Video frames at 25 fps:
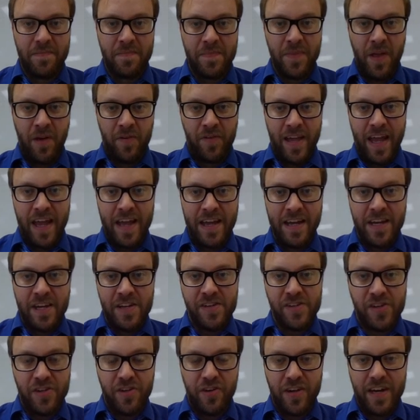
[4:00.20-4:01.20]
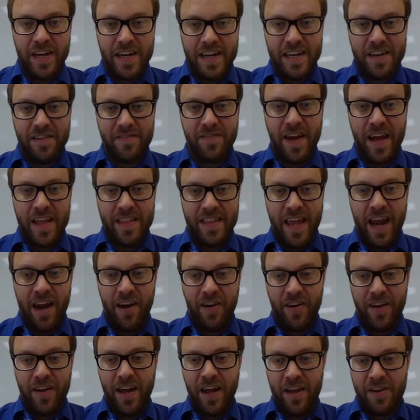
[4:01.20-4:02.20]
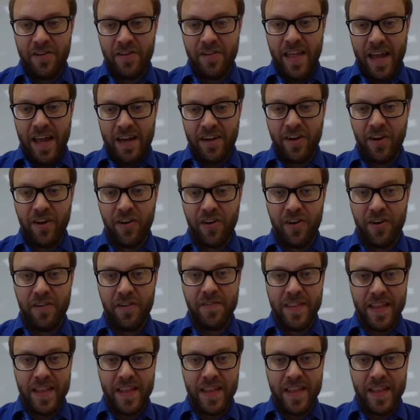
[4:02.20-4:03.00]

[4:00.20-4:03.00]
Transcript: Okay, so you're going to need to find the area under that curve,